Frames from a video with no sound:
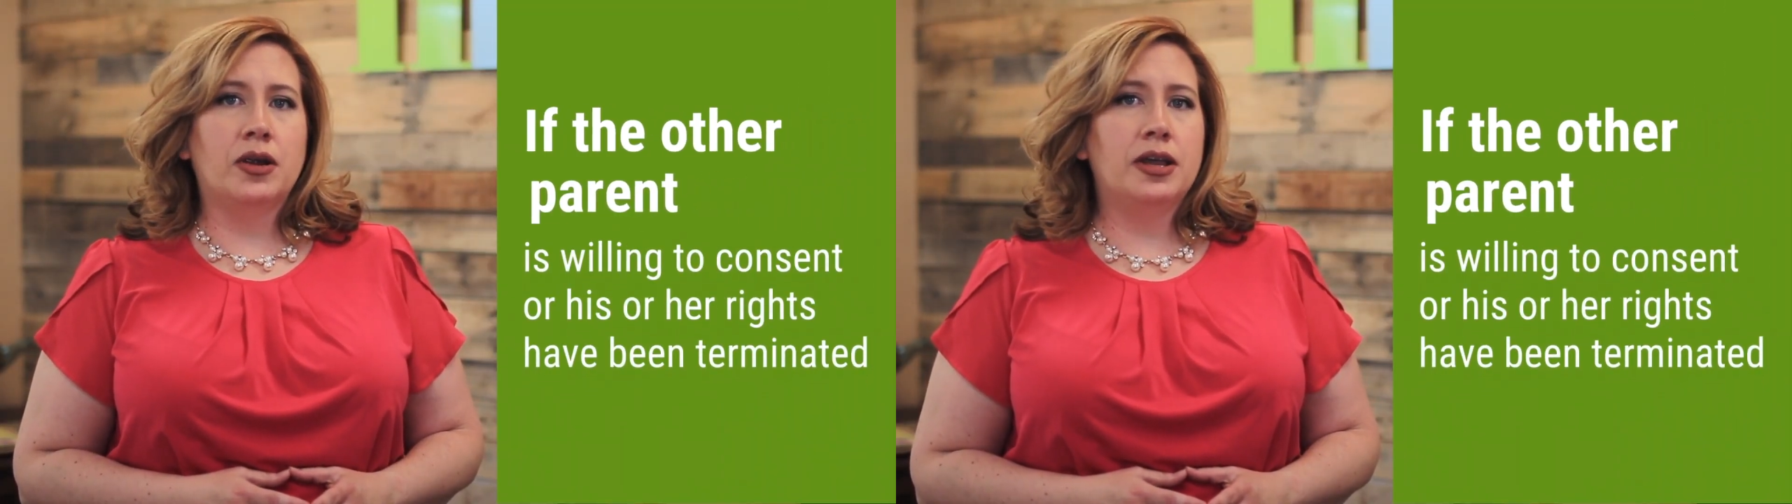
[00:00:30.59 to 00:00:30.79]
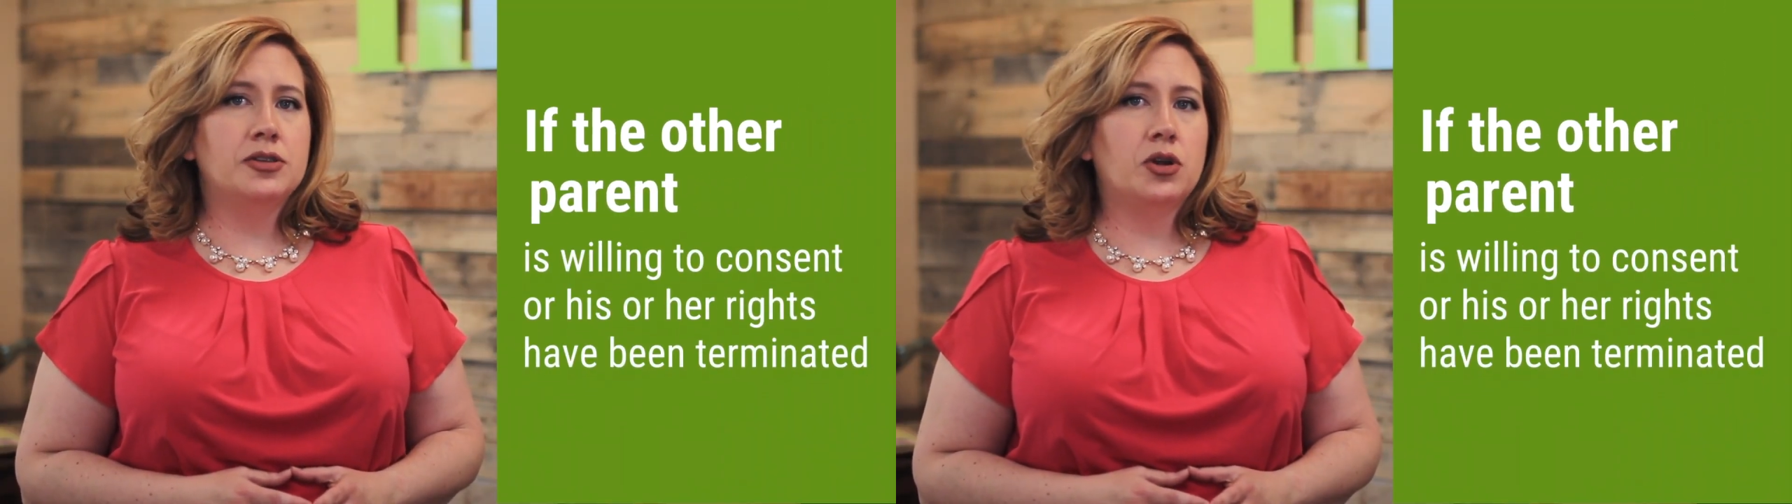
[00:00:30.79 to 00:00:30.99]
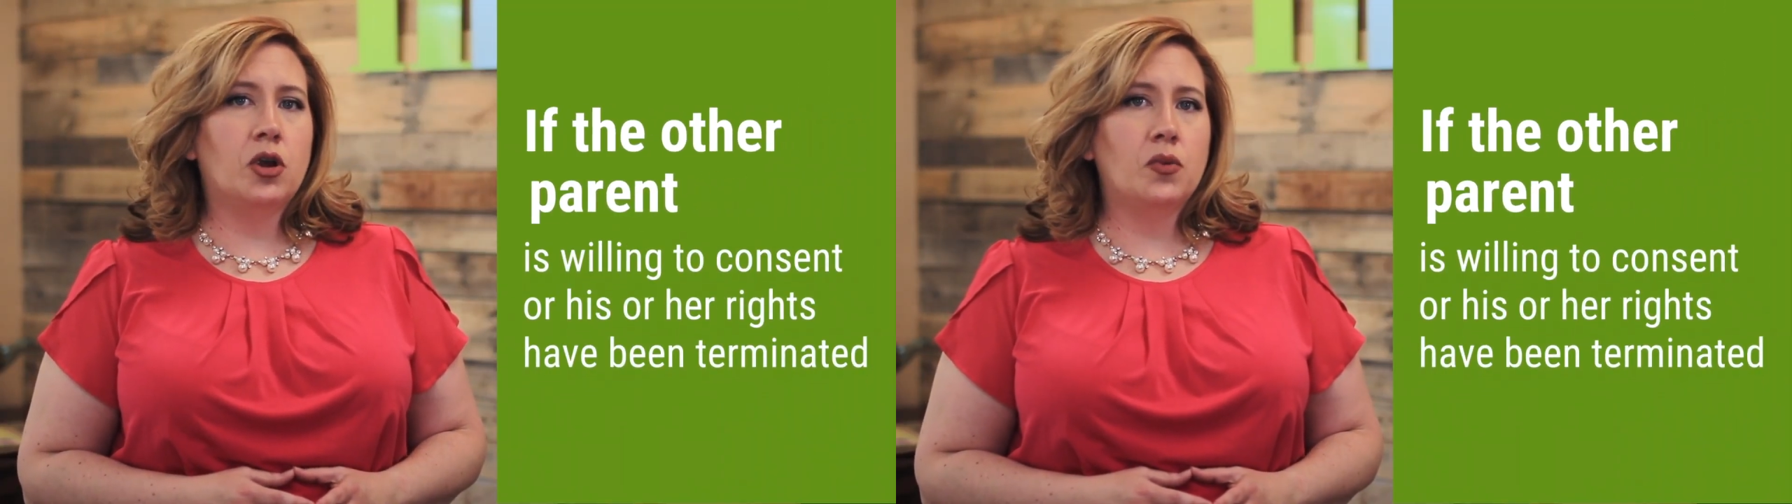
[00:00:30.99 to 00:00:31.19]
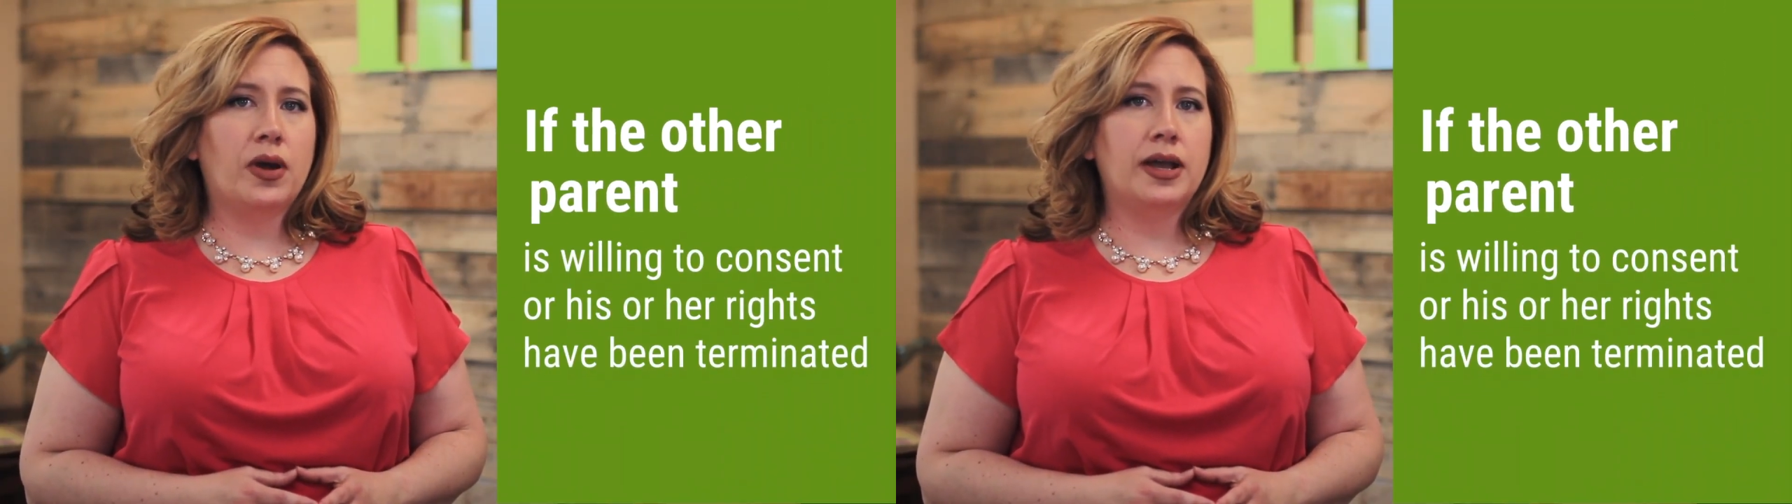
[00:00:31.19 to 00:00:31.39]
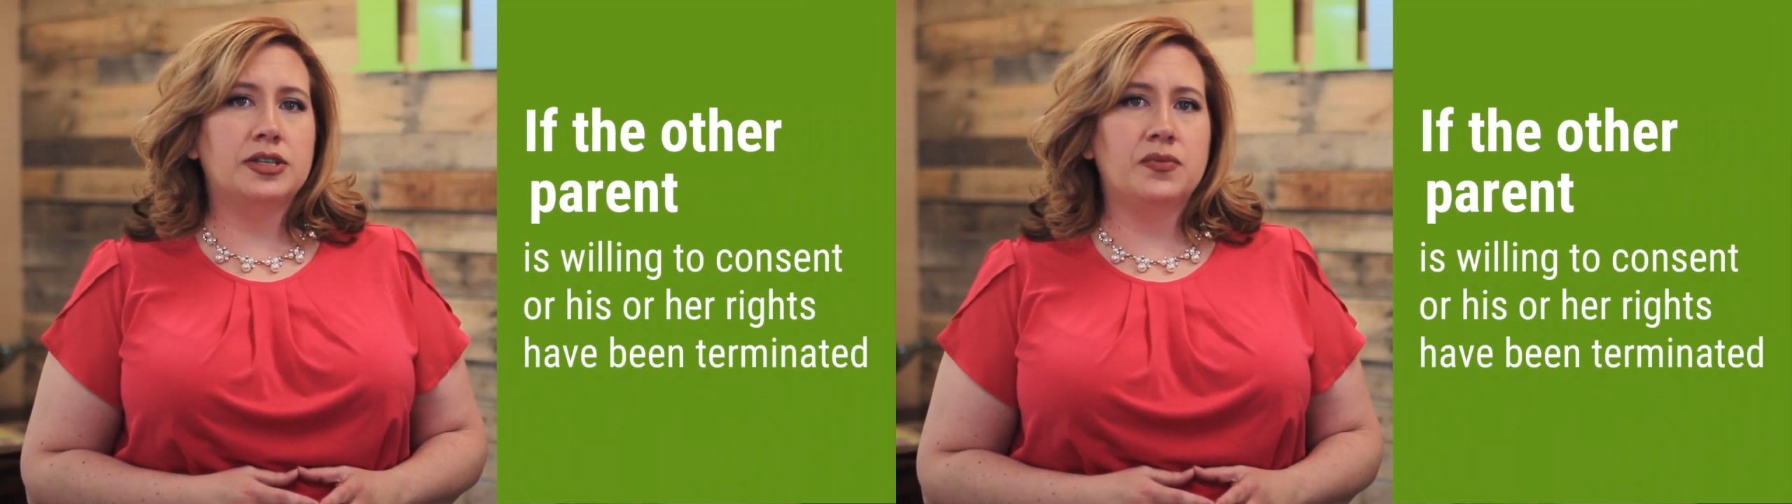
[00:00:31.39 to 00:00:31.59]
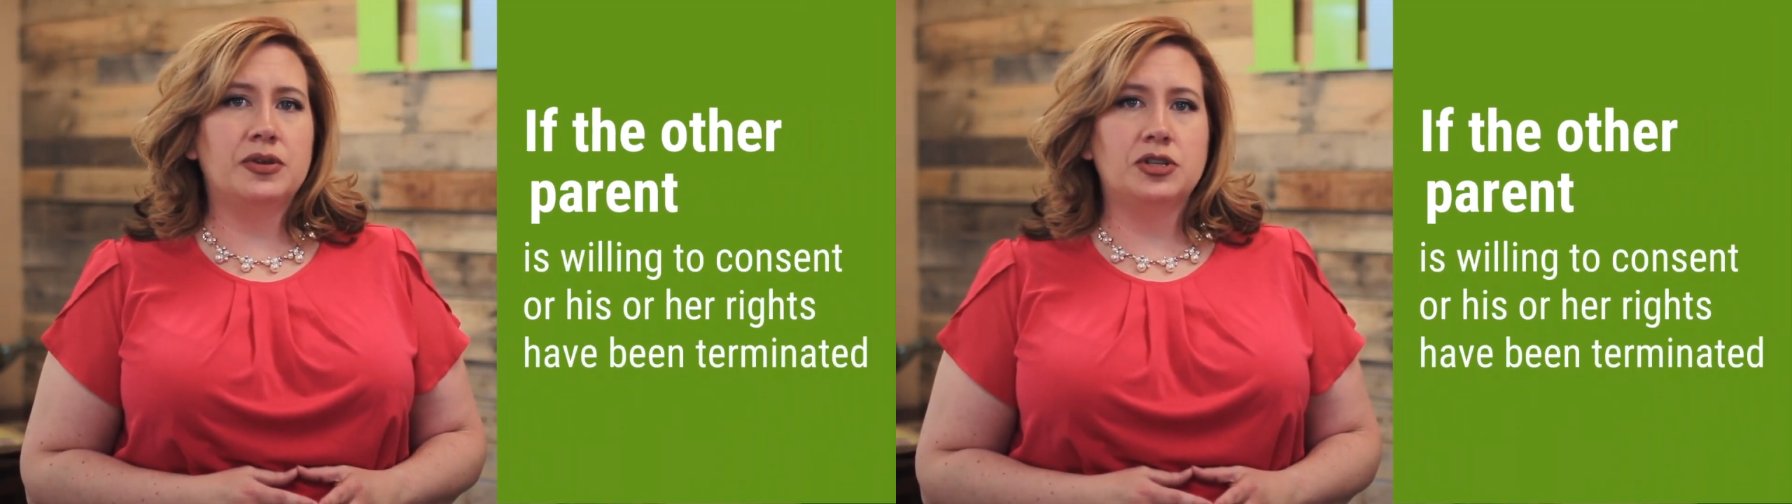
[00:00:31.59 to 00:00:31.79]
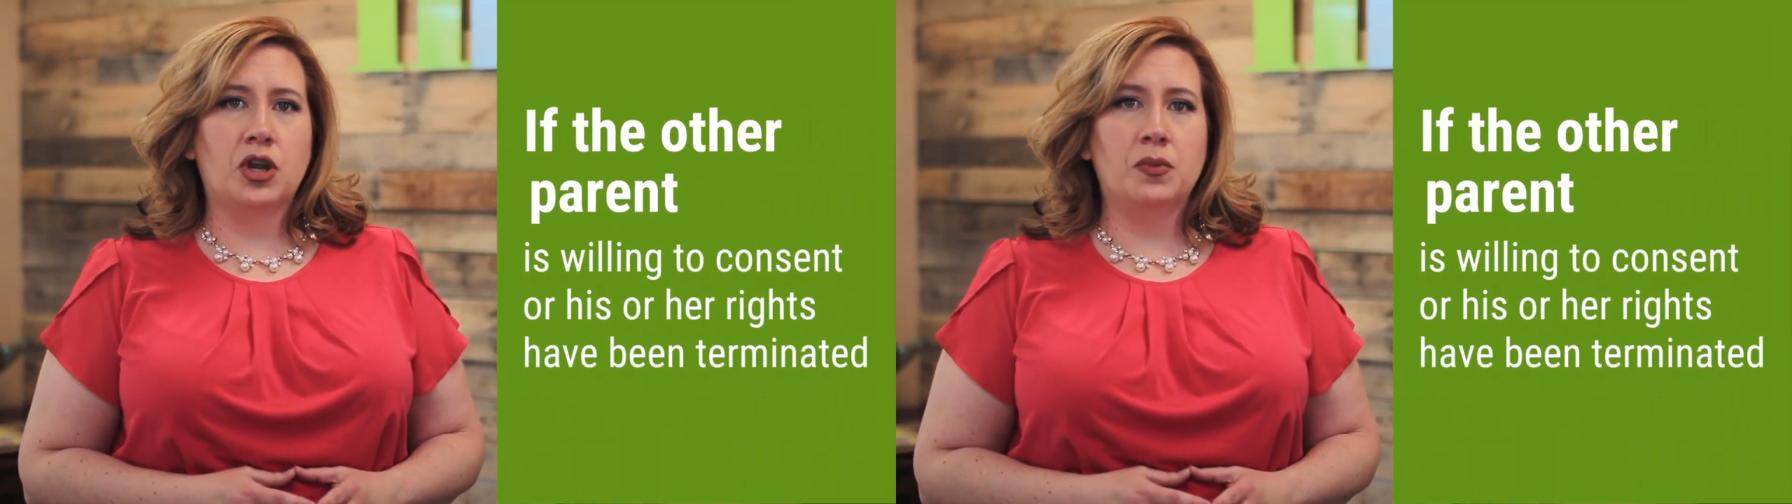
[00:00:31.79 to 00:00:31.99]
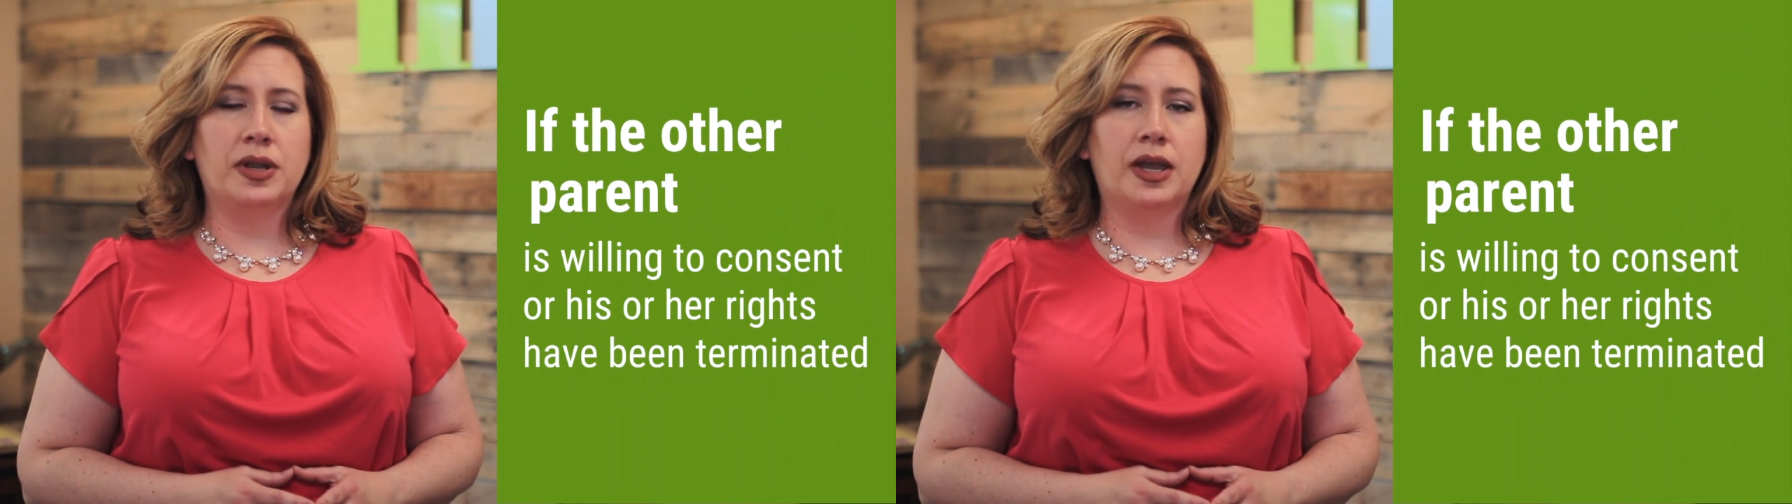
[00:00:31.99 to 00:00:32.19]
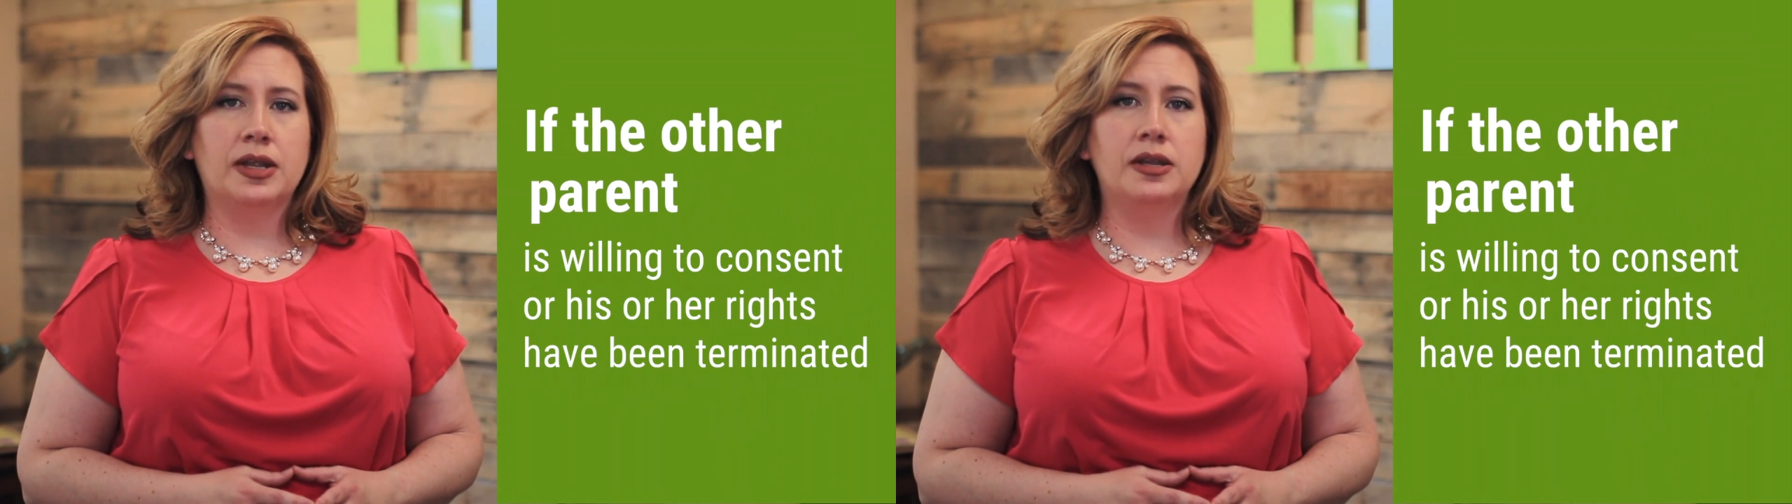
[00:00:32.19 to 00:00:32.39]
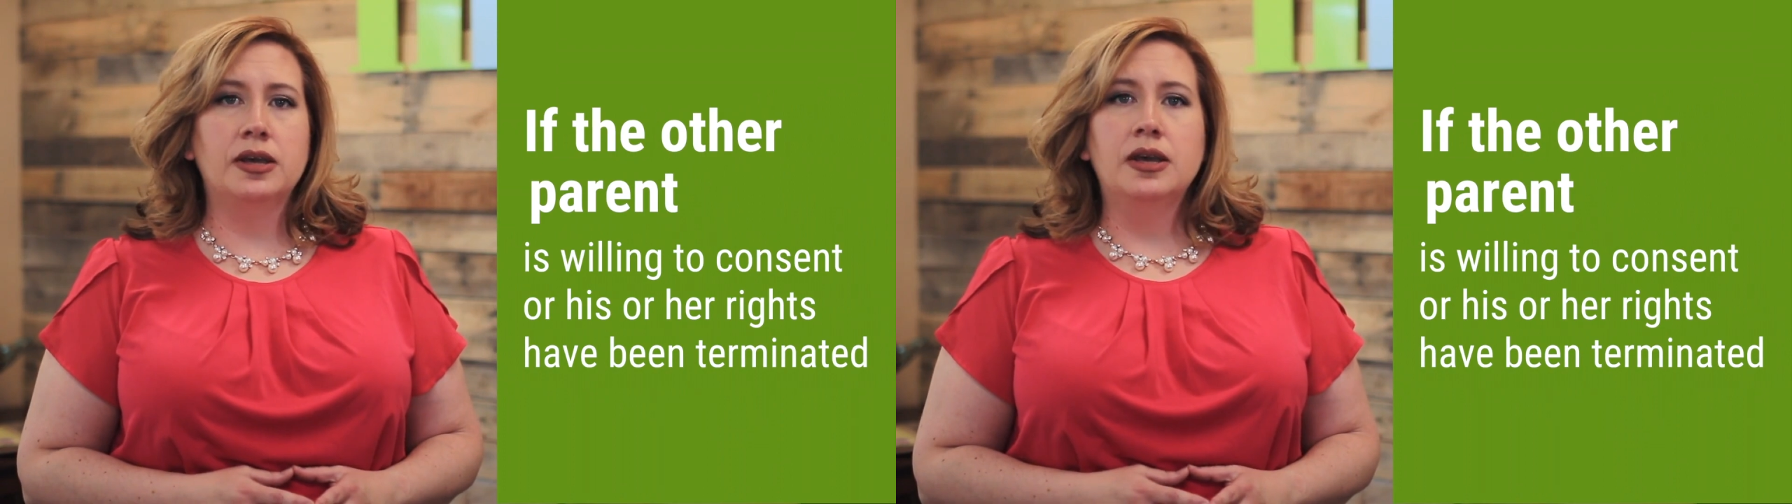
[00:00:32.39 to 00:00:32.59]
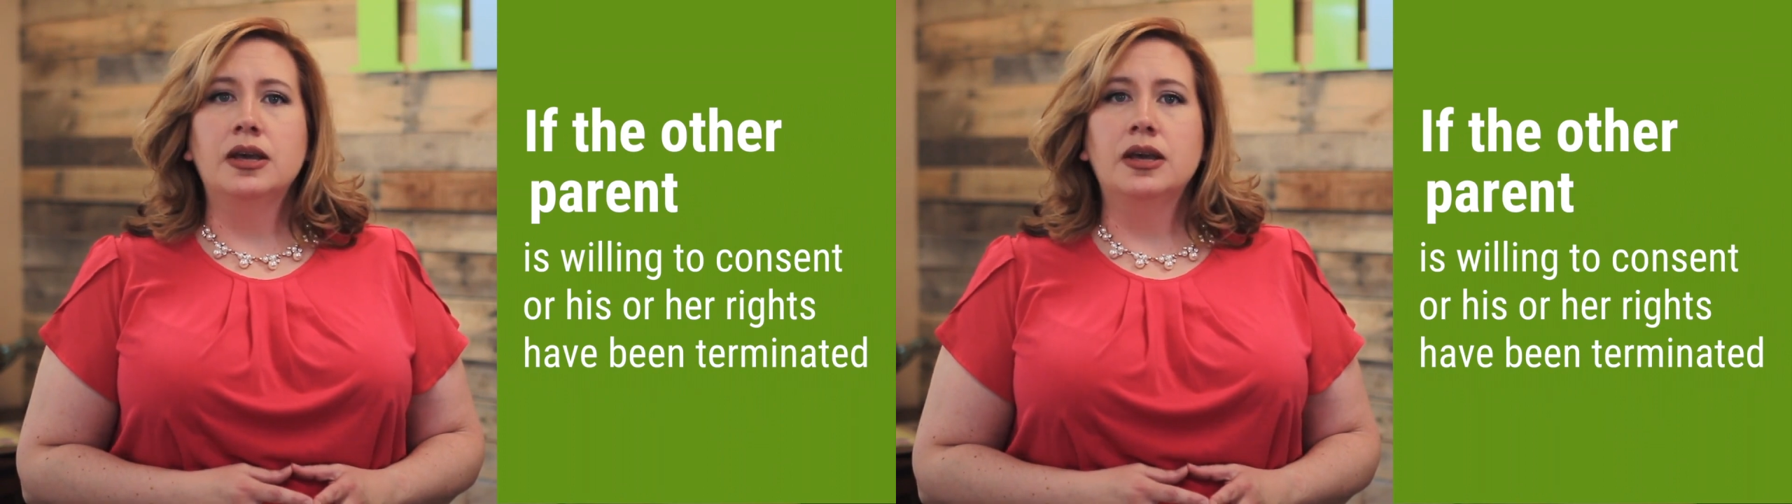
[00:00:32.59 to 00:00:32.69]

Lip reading: or his or her rights have been terminated,